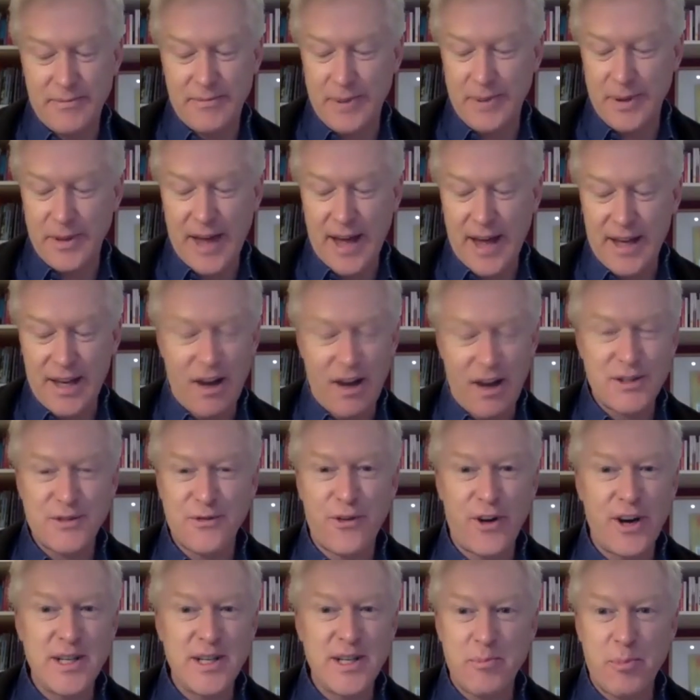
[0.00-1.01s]
But that last
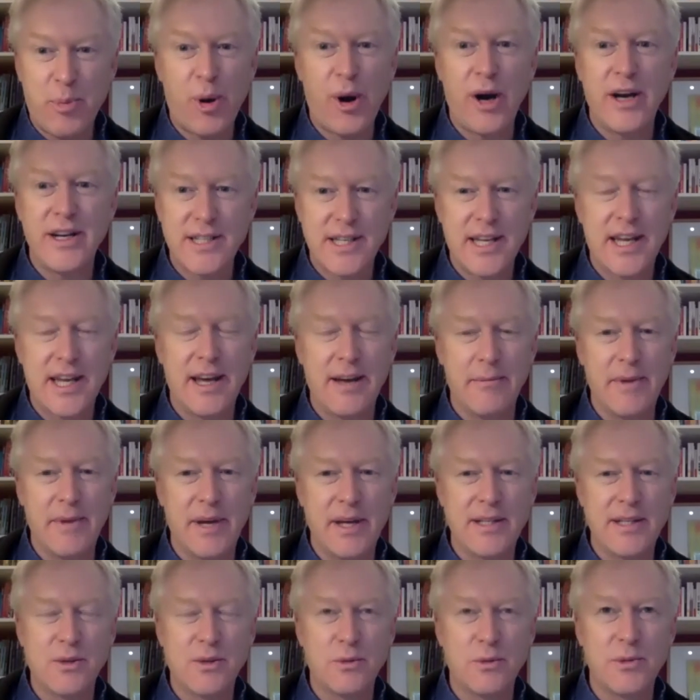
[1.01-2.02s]
phrase, praise him,
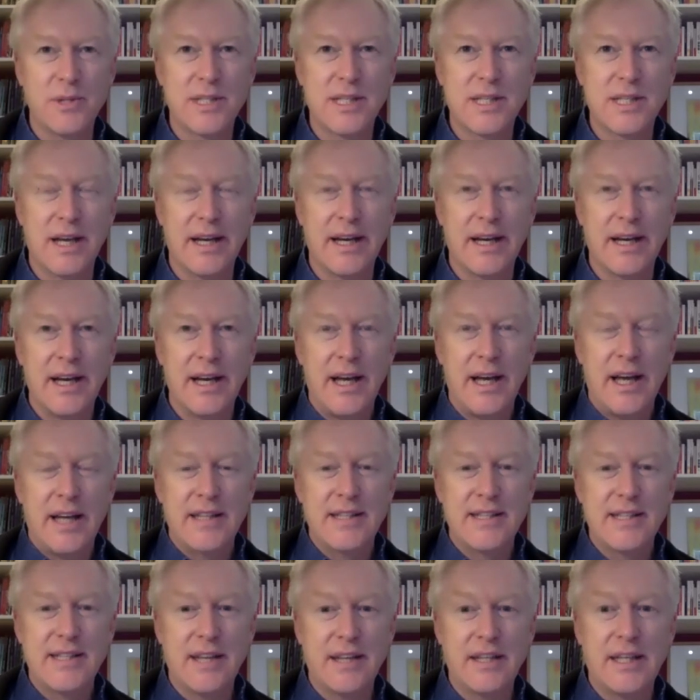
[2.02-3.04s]
it's almost like
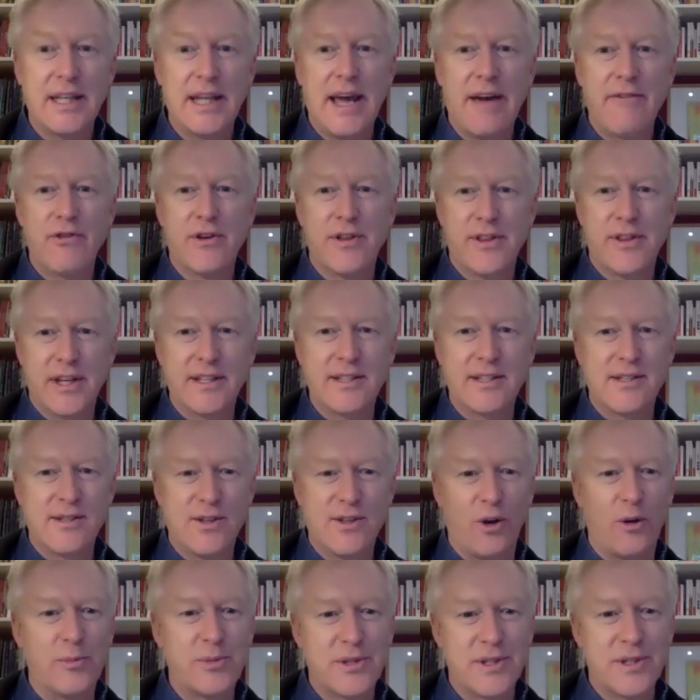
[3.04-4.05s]
suddenly everything
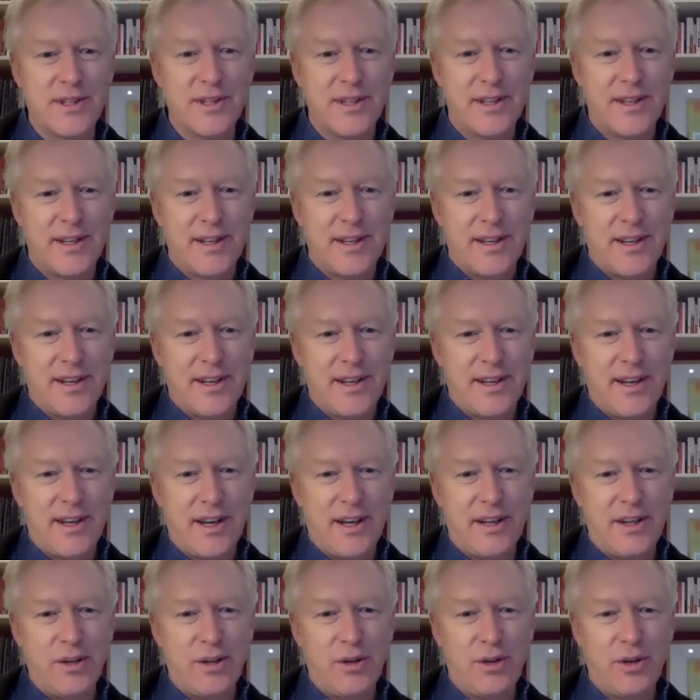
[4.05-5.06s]
stops. Yeah.
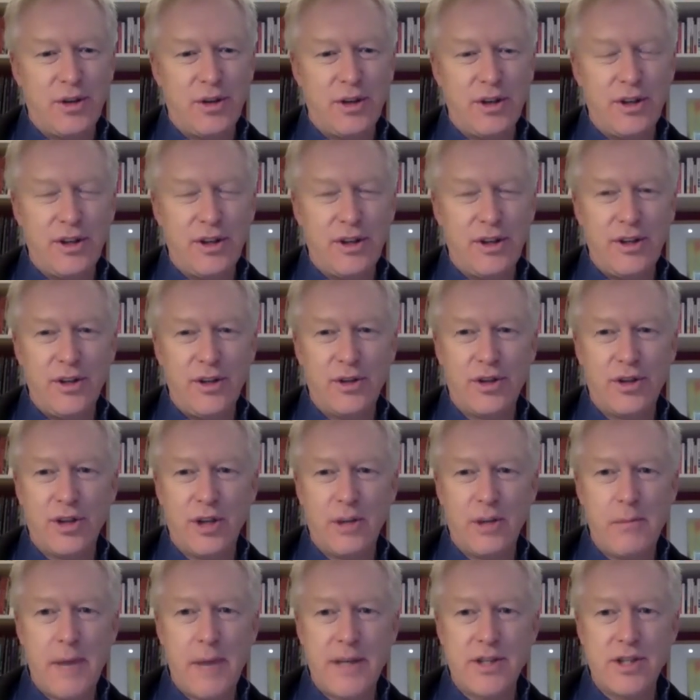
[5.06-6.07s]
And you could you could
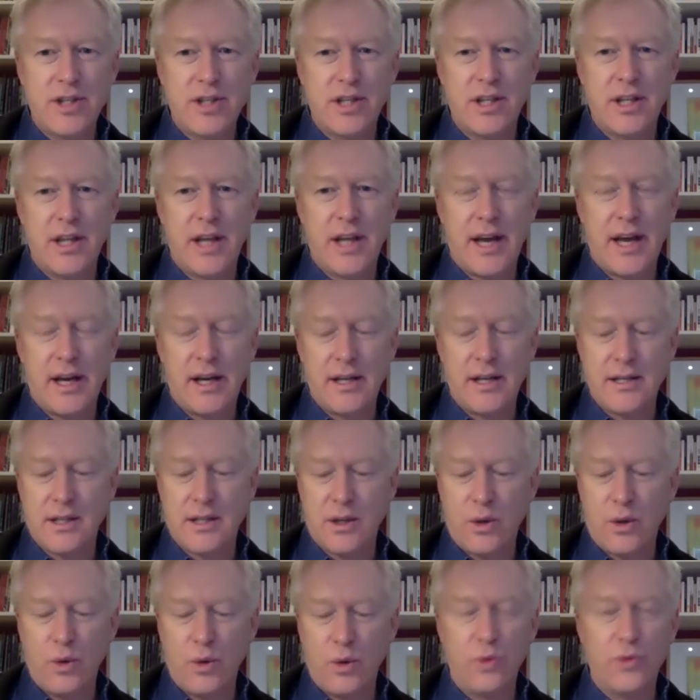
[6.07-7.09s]
imagine that as a
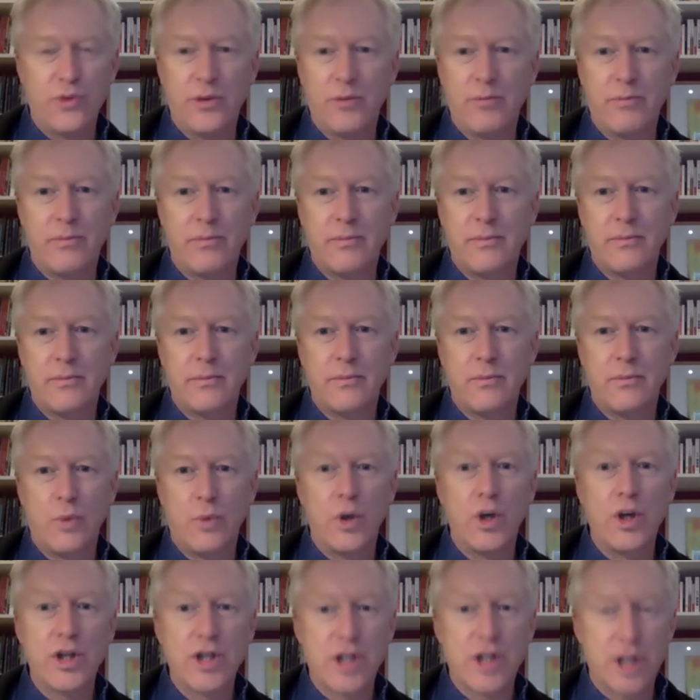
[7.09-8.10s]
call to
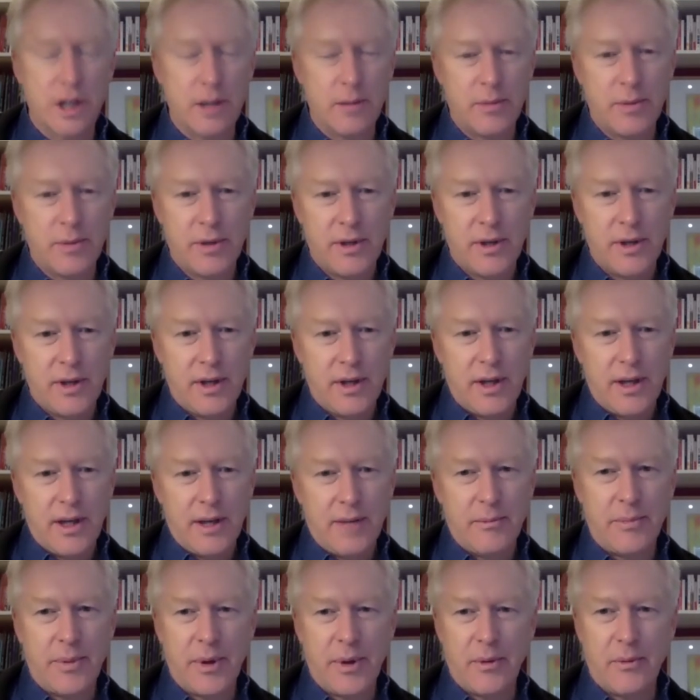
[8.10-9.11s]
worship,
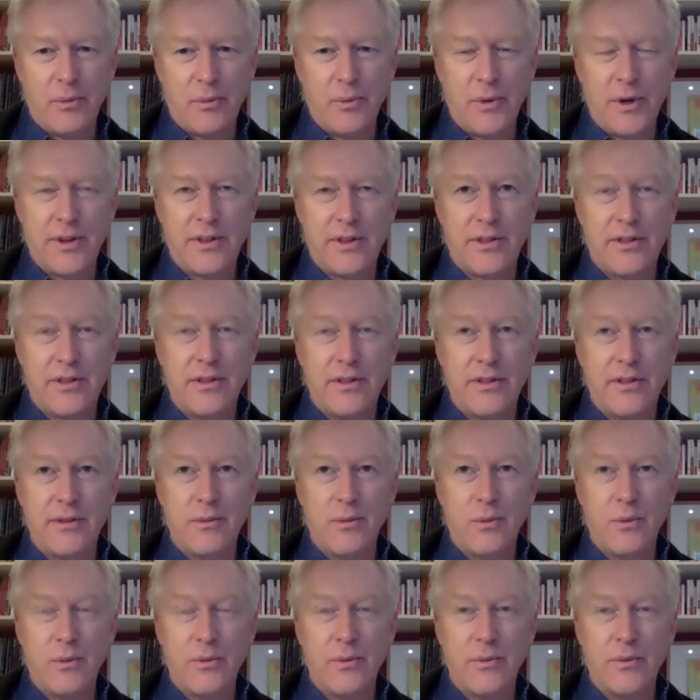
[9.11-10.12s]
yeah. but with
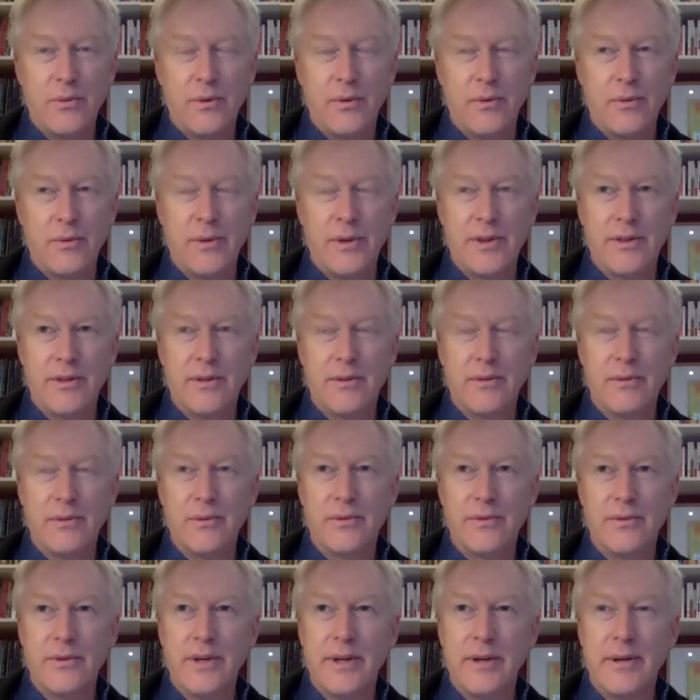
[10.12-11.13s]
with
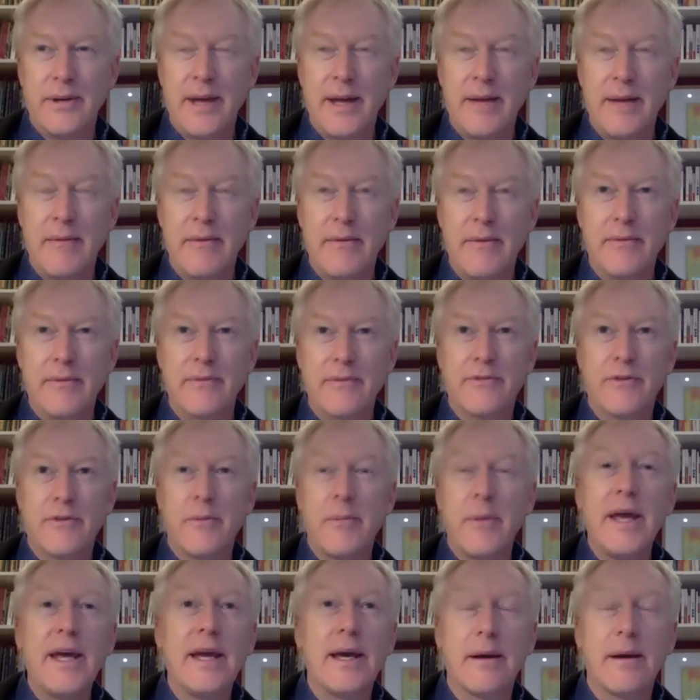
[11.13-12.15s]
it, for
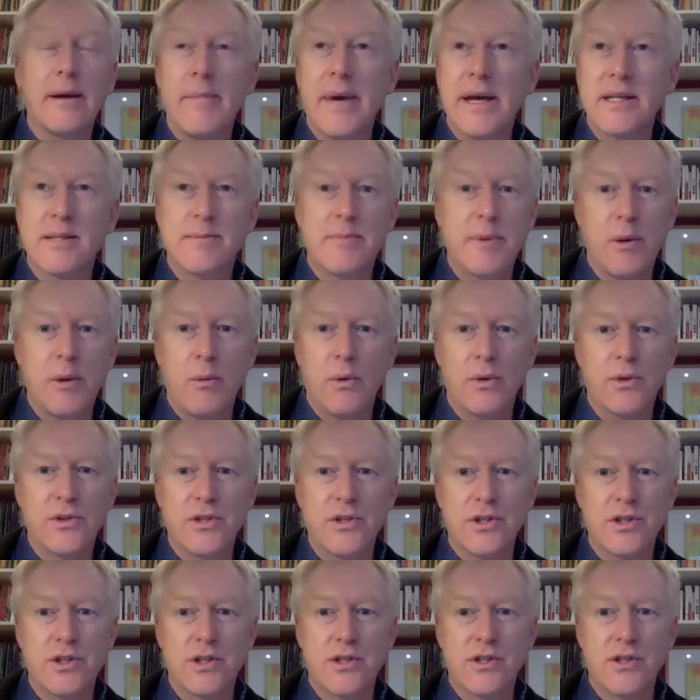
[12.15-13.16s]
me it makes me want to
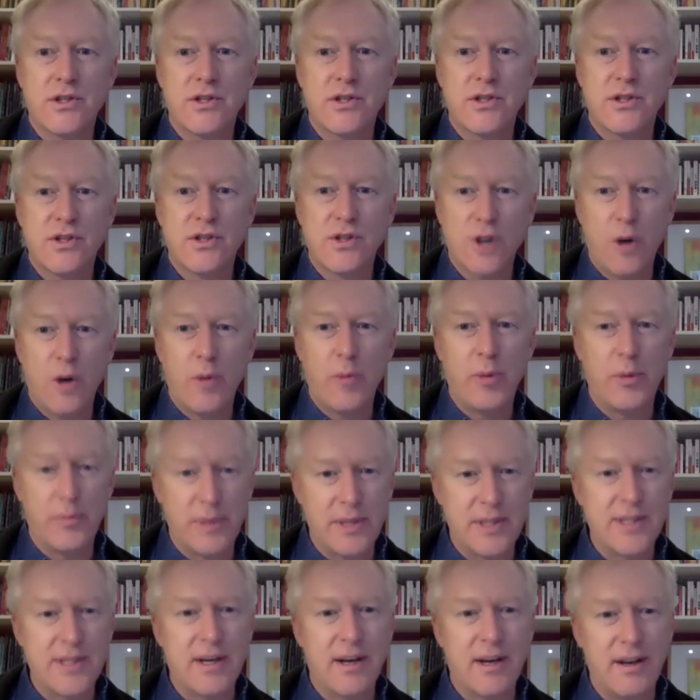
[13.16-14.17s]
just stop and be
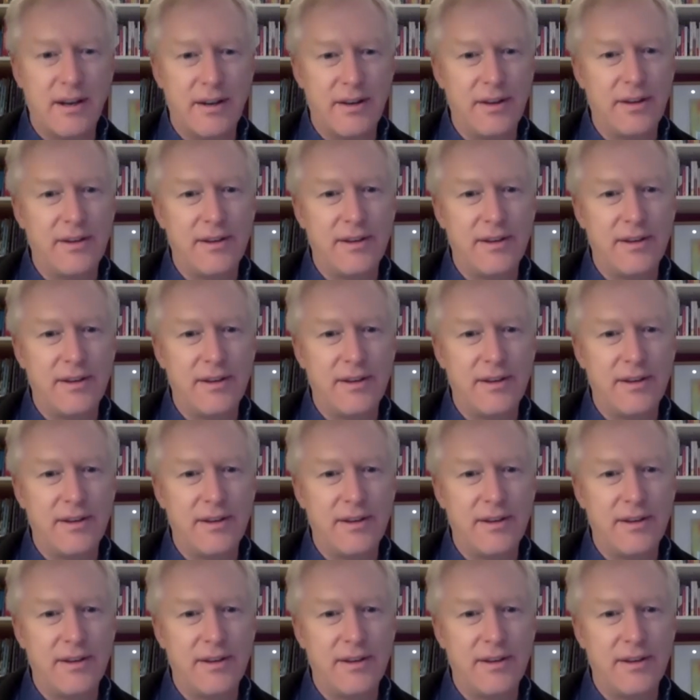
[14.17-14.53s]
silent.